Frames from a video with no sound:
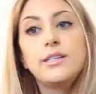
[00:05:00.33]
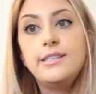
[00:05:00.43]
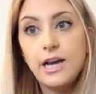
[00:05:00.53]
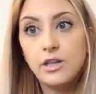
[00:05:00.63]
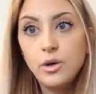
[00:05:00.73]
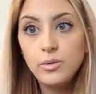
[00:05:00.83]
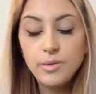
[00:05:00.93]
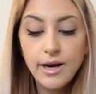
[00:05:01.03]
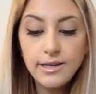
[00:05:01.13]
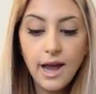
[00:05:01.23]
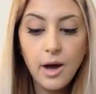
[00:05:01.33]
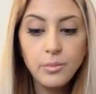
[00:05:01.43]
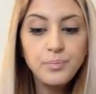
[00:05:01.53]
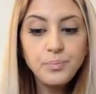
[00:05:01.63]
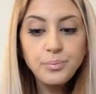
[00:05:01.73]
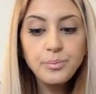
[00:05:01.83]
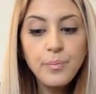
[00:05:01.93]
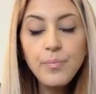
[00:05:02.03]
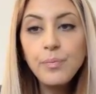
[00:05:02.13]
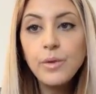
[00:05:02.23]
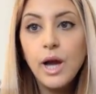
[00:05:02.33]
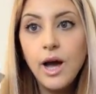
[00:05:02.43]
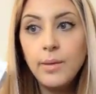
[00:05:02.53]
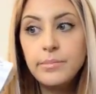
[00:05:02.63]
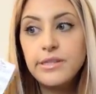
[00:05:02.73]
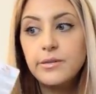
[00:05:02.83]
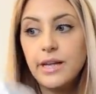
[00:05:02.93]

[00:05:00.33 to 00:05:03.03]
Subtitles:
yellow right now. So